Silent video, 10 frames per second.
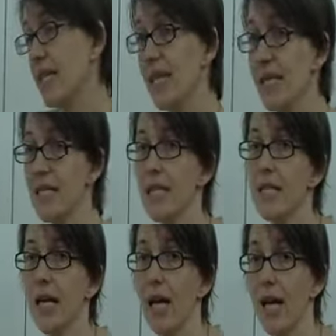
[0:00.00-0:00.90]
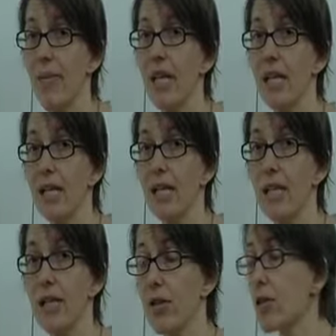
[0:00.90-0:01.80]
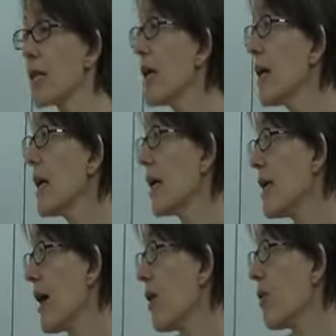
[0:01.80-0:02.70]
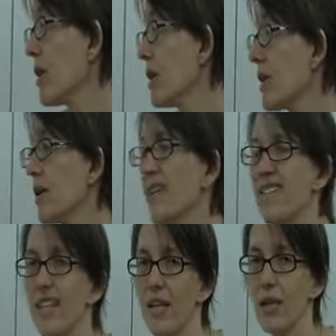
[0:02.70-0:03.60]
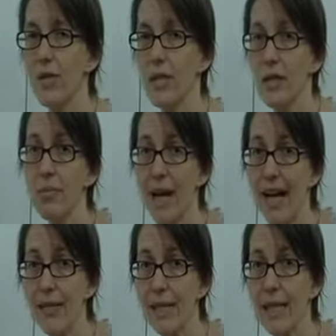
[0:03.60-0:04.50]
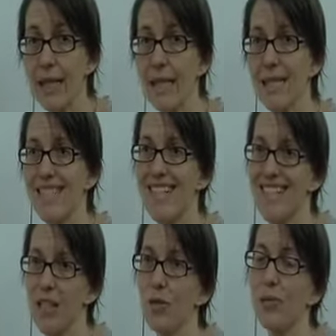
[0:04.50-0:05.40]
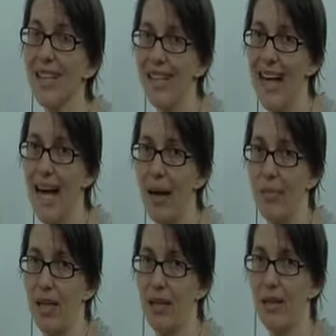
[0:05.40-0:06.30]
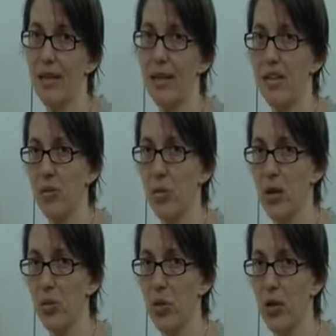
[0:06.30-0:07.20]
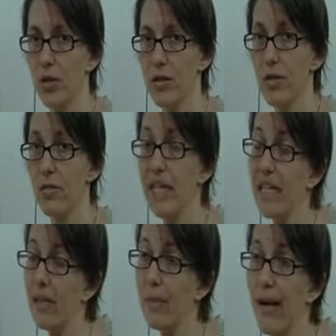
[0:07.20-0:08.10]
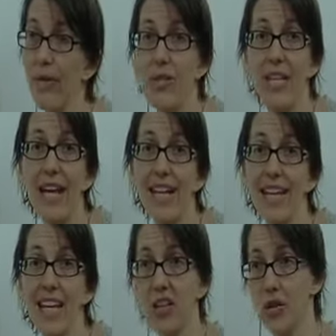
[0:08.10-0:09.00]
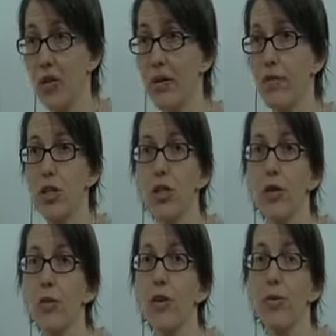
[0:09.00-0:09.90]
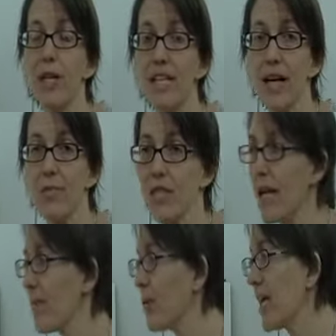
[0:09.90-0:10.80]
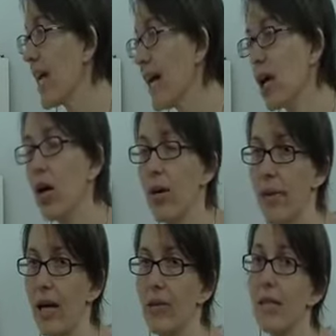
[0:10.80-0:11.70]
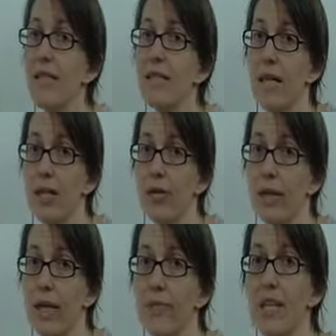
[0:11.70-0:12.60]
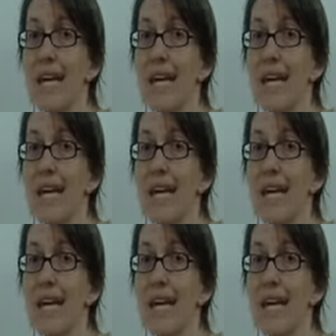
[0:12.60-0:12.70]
T is the time in years. Now, continuous compounding doesn't really happen in the real world. We can compound daily or even 2 or 3 times a day, but we can't compound continually.